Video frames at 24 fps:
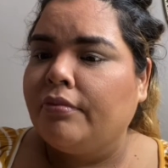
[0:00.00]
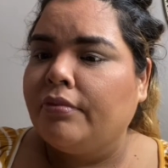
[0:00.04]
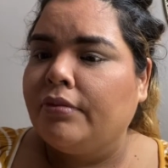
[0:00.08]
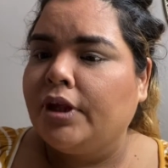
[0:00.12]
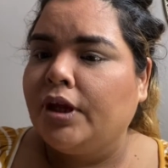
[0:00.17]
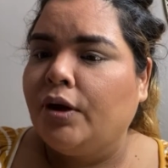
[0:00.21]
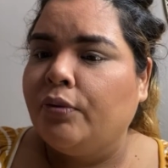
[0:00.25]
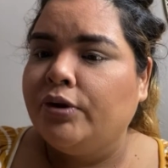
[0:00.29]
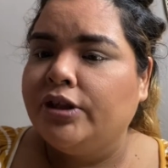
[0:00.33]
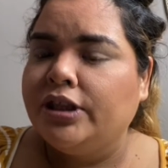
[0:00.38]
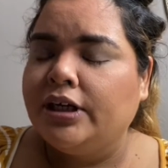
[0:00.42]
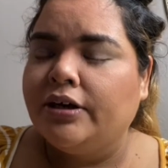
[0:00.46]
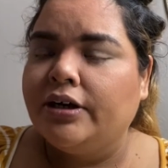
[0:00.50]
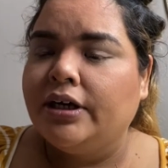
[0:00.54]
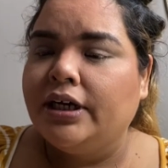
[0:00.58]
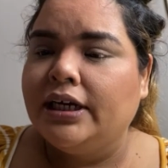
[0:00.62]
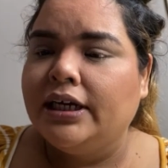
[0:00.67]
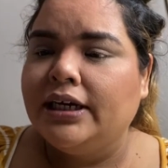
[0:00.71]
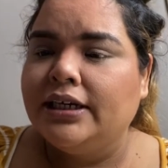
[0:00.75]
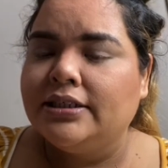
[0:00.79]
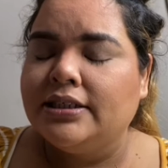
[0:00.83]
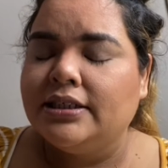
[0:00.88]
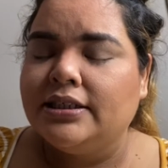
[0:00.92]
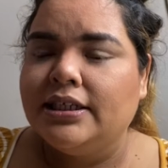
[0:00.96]
without any
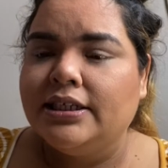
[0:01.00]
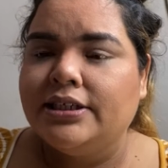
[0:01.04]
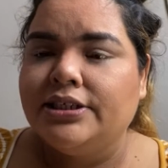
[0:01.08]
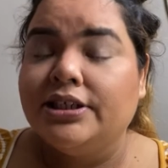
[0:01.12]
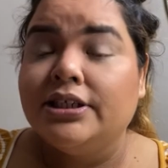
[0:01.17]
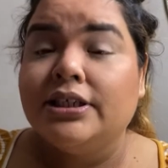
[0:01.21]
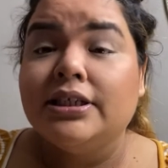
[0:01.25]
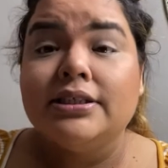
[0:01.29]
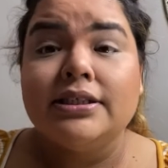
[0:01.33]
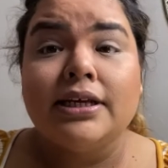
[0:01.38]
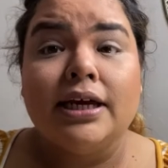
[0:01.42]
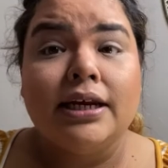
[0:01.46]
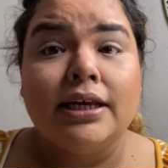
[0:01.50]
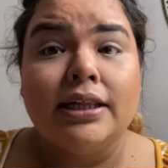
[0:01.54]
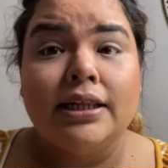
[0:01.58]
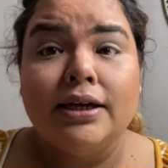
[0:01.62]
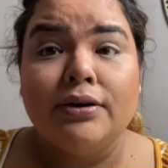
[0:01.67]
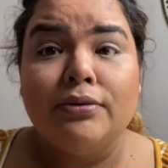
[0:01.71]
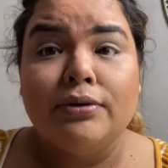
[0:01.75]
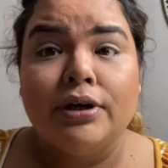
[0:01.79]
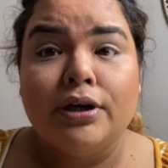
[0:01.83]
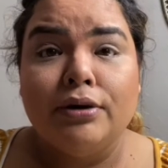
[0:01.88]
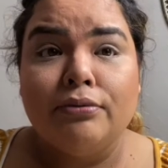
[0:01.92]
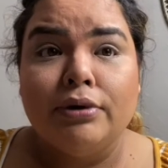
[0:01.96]
hesitation. That's kind of like
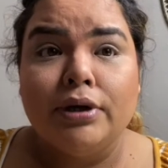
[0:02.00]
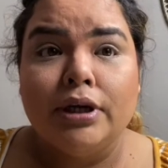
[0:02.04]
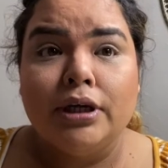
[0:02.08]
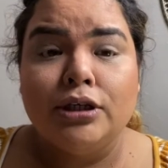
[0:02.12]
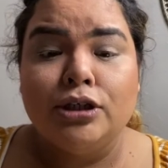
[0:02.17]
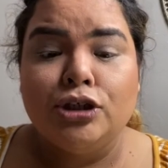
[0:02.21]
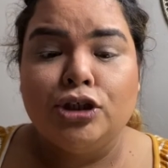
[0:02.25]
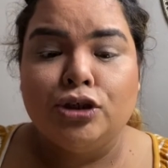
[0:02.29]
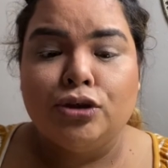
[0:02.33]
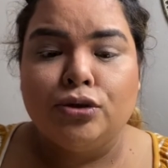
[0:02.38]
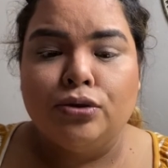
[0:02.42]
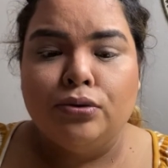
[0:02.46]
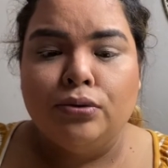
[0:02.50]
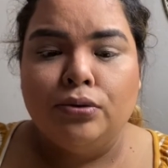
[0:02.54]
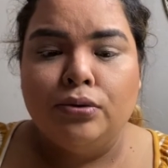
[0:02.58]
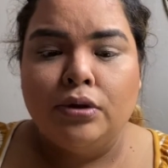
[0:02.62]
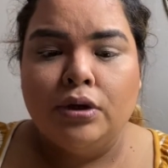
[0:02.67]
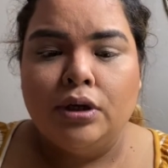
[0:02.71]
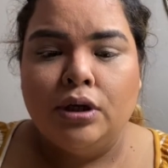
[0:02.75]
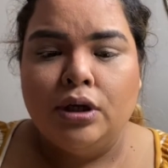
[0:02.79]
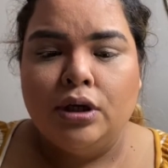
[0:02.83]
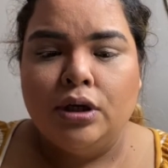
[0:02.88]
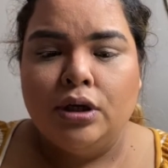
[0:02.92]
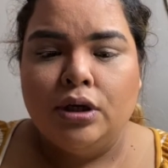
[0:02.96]
what I want to do.
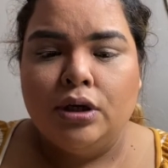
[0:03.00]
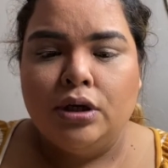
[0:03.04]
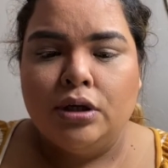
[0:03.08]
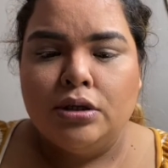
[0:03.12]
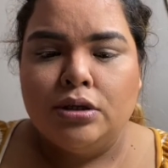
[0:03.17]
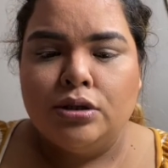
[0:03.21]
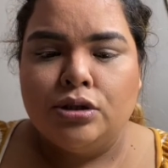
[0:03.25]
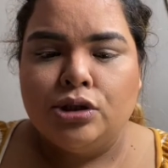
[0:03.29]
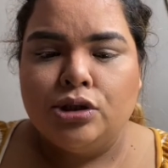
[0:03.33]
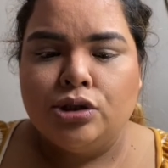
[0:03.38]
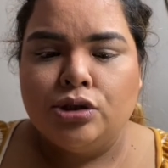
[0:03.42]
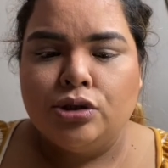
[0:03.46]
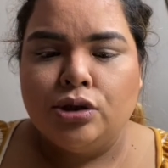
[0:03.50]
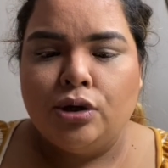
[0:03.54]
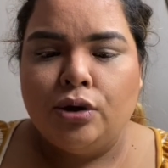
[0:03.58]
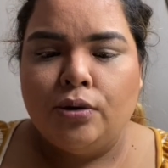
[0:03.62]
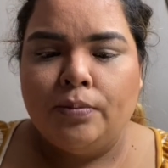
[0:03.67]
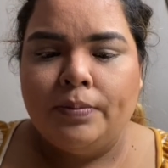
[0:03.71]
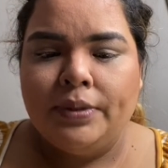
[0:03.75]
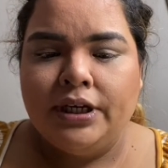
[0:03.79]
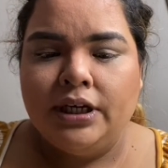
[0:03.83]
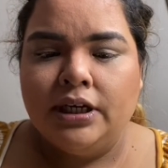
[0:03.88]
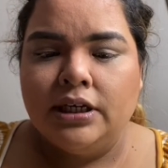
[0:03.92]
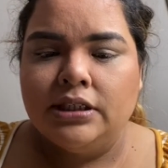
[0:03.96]
So
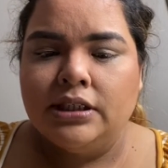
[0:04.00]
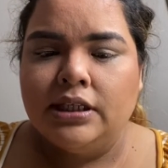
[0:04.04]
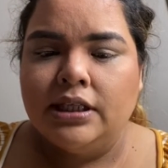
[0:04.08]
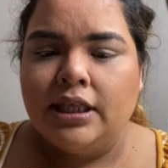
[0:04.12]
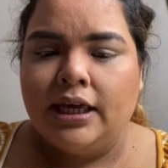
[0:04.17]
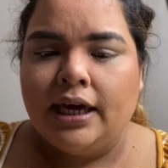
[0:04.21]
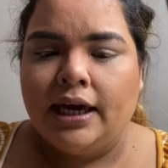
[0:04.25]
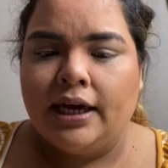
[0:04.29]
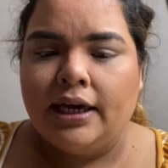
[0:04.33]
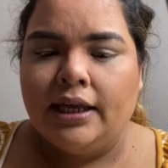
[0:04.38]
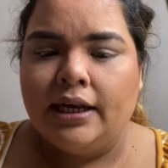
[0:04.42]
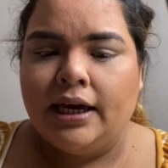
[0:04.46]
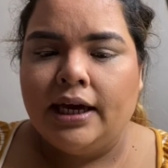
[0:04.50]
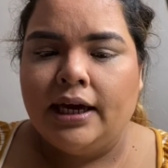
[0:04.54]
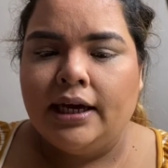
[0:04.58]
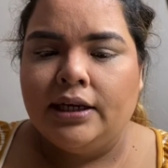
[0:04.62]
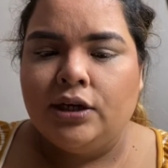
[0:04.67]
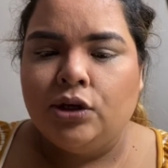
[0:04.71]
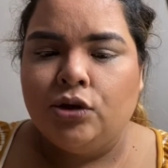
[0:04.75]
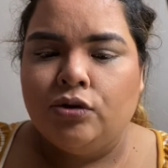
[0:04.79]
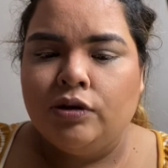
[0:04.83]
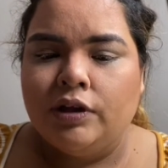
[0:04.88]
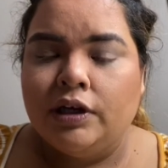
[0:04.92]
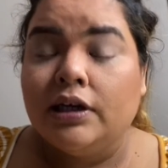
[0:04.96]
because of that, I
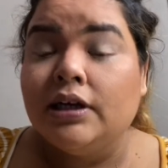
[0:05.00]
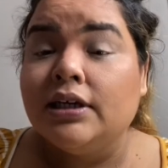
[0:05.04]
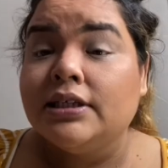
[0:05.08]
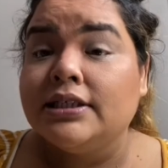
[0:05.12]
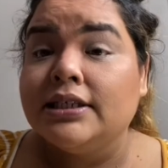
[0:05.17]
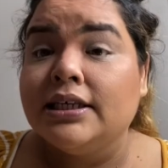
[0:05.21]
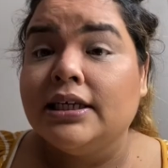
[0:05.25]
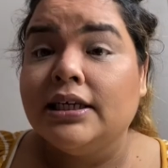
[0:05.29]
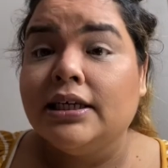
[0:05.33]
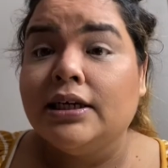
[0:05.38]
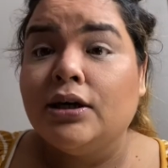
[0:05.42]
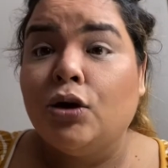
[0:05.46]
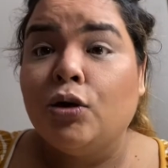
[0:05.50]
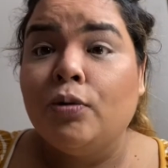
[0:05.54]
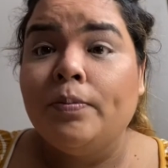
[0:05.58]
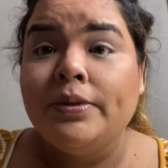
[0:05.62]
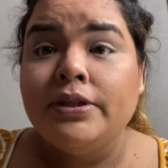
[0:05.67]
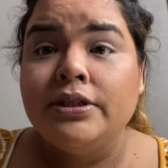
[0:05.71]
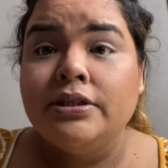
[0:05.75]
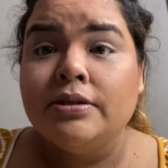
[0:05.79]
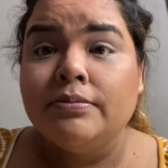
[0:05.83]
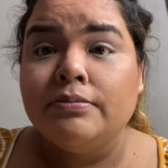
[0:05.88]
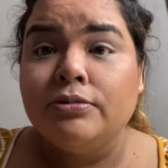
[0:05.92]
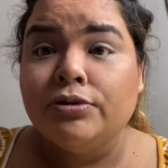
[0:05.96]
know that God's going to open
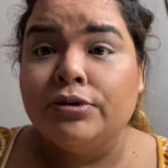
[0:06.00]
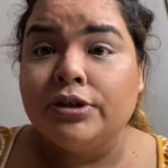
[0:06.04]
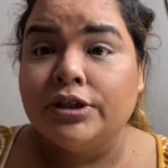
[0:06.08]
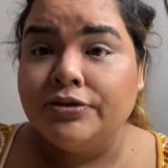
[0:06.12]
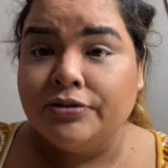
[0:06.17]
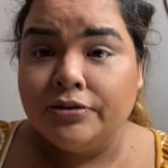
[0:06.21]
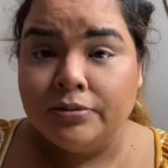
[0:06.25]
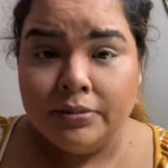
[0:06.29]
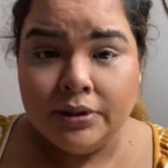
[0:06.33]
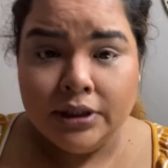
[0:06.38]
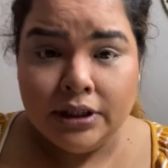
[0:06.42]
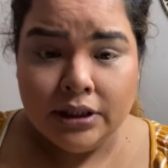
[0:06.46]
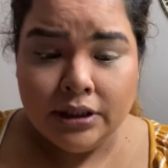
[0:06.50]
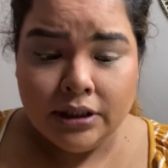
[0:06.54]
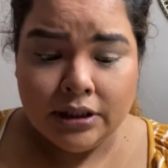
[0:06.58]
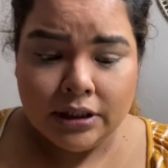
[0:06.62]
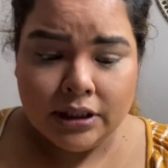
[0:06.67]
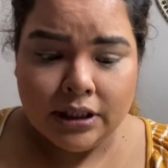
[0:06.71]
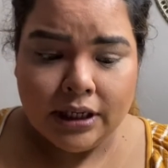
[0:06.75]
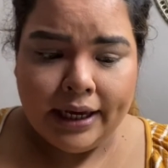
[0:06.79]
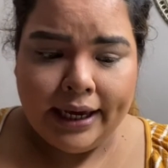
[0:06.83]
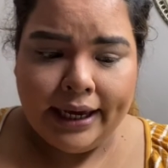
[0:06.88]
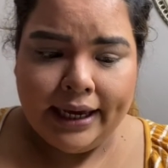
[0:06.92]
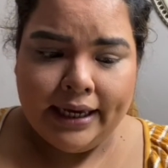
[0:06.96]
some doors for me,
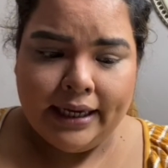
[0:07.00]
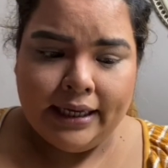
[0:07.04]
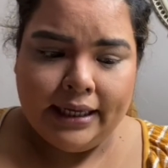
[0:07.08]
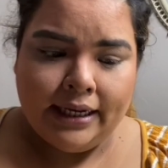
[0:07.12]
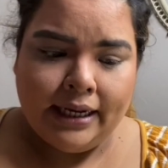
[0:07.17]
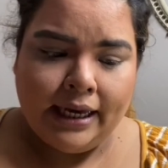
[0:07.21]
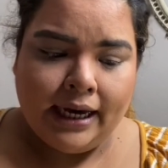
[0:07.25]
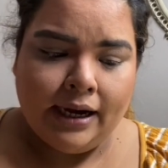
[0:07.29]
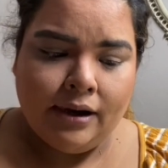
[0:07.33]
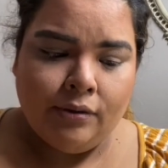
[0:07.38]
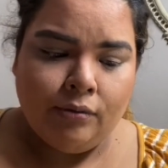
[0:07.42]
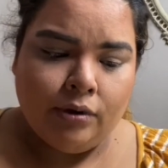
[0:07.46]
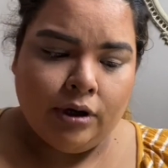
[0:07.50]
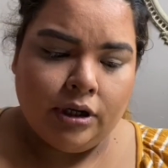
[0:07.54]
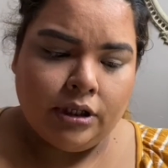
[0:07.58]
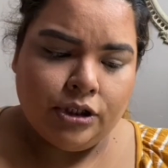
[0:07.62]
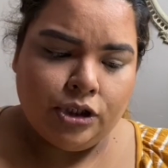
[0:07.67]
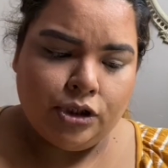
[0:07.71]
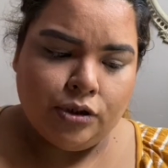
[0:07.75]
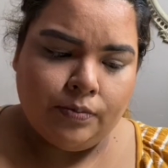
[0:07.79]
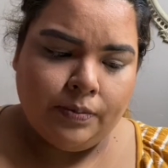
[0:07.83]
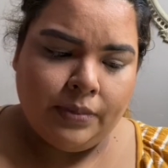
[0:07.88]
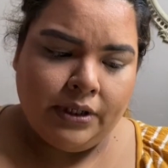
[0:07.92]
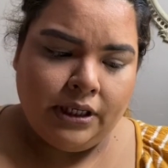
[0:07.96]
and I want to
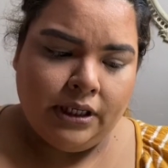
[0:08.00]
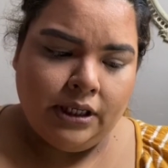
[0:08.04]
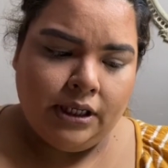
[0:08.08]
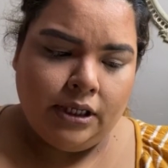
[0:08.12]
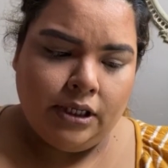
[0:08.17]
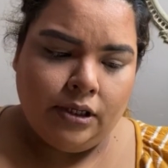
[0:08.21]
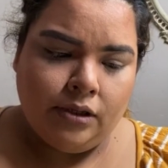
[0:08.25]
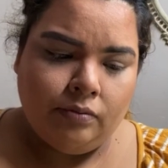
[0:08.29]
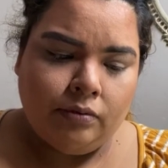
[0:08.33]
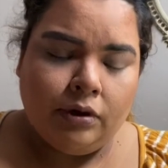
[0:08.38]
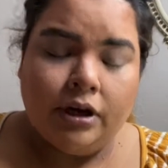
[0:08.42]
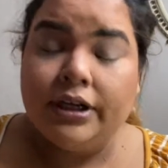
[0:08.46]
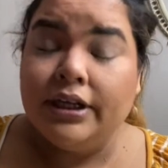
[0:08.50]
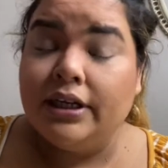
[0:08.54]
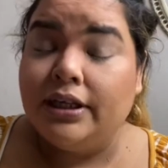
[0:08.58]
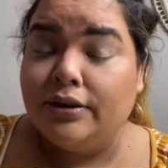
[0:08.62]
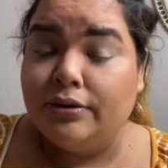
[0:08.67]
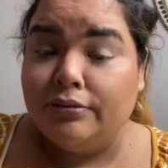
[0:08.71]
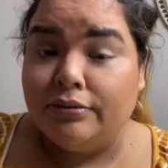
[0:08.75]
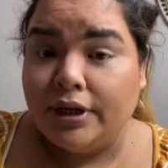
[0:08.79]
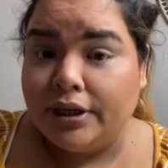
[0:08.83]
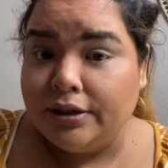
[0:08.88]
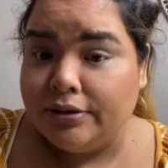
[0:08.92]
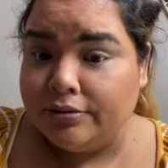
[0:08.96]
be walking in the
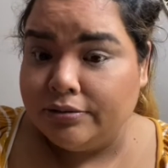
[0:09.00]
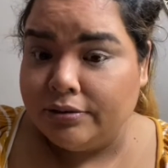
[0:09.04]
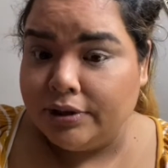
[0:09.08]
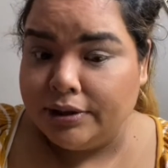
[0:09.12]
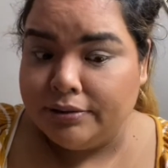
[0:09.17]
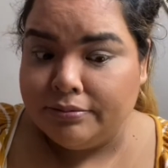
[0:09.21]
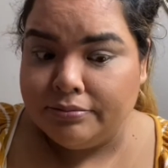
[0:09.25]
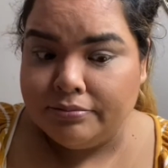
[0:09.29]
right door.